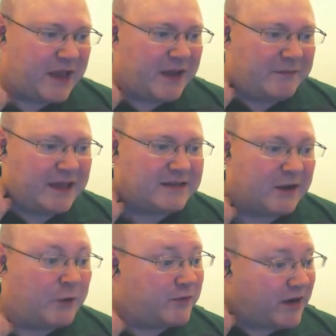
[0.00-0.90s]
Yes,
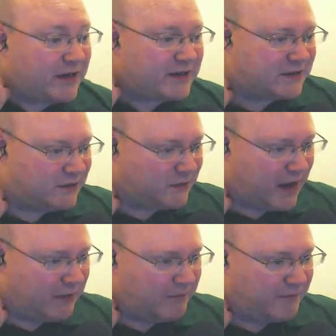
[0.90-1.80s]
upgraded to
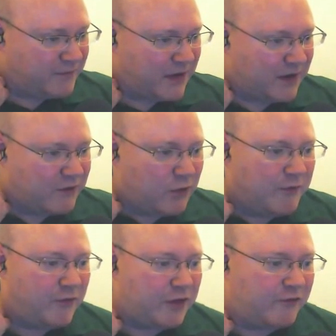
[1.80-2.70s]
Chrome
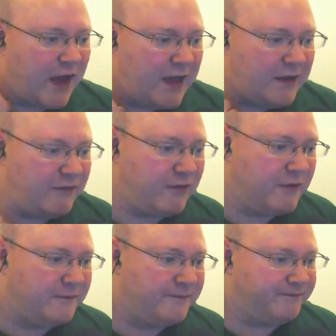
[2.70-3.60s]
45.
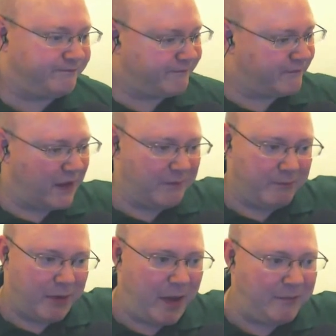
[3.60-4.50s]

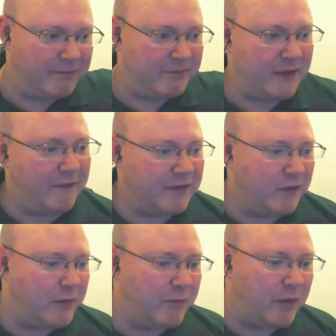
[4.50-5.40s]
Ba-bum.
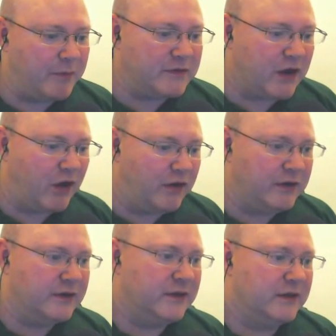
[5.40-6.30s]
All my problems are gone.
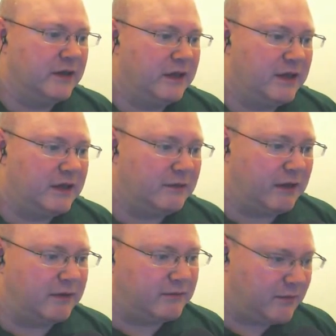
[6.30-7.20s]

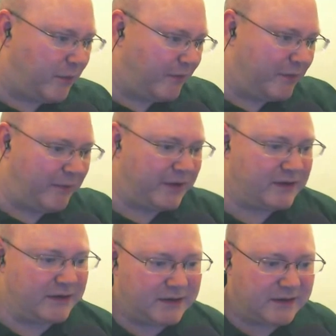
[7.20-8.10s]
Well, apart from that
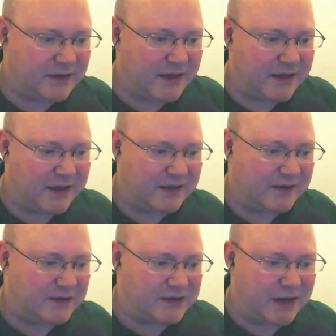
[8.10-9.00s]
bit that
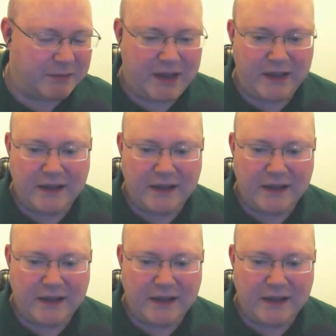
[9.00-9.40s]
just happened there.